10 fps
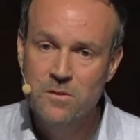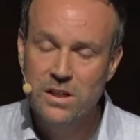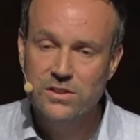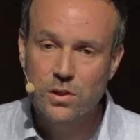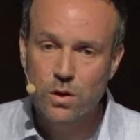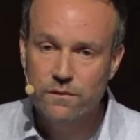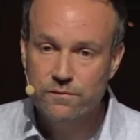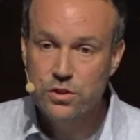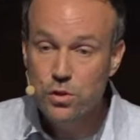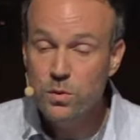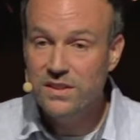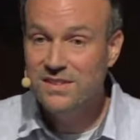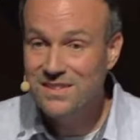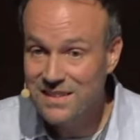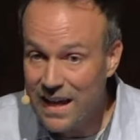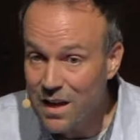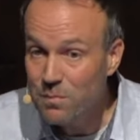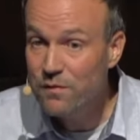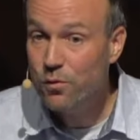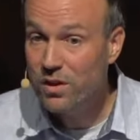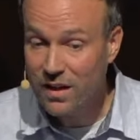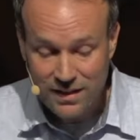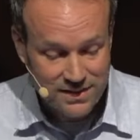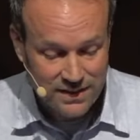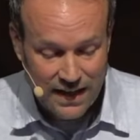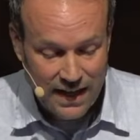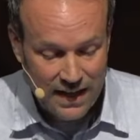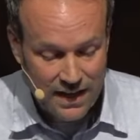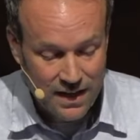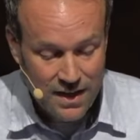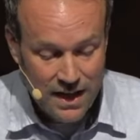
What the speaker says: And so if you were to stand before God today